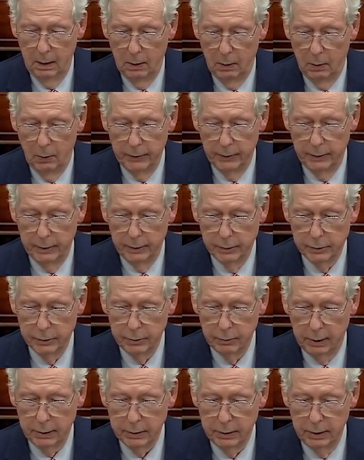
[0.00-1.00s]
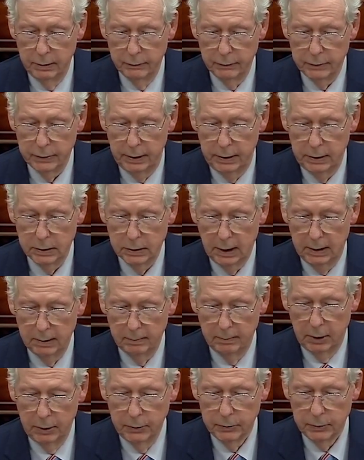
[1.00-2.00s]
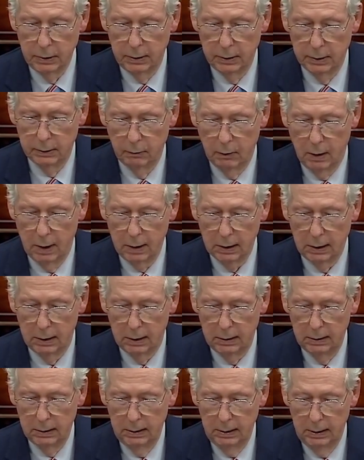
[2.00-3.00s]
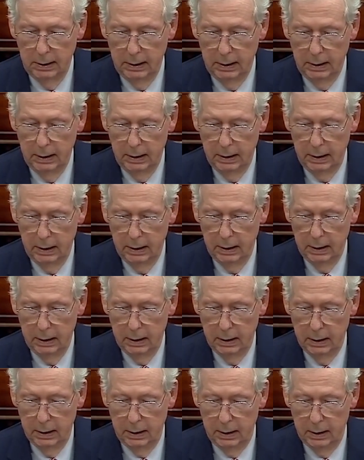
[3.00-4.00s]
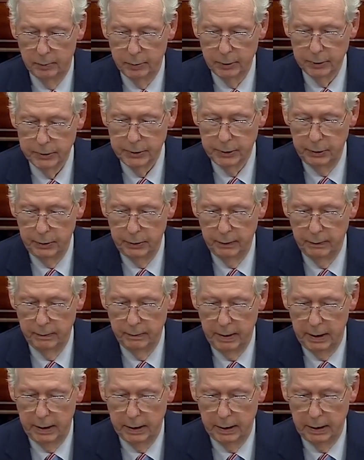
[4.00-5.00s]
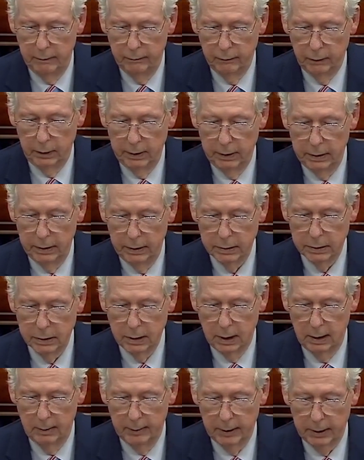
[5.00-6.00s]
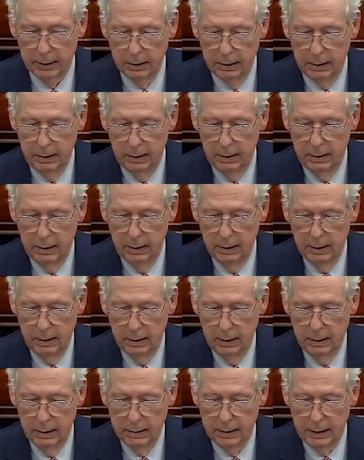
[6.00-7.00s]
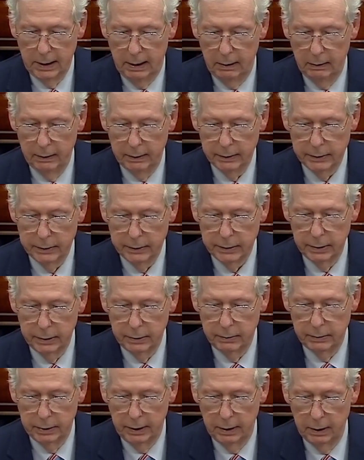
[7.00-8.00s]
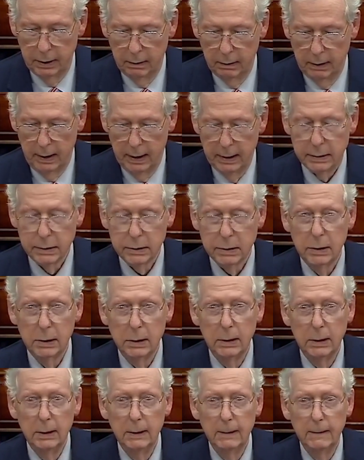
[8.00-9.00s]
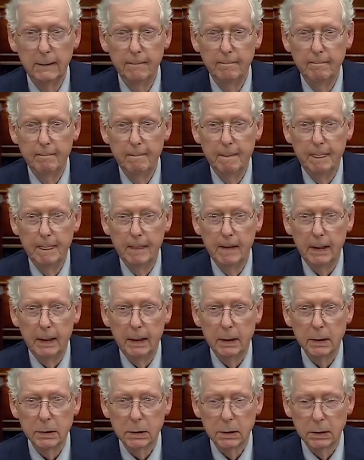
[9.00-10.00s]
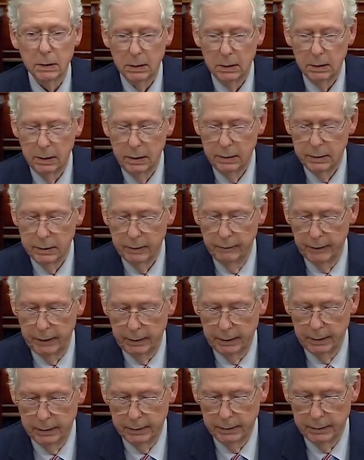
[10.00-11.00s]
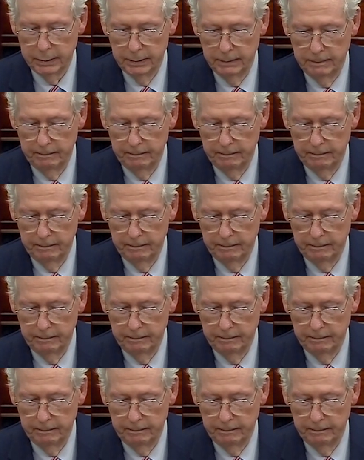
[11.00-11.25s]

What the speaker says: or the destruction of cities like Mosul and Raqqa in pursuit of medieval Islamic tyrants who terrorized innocent civilians.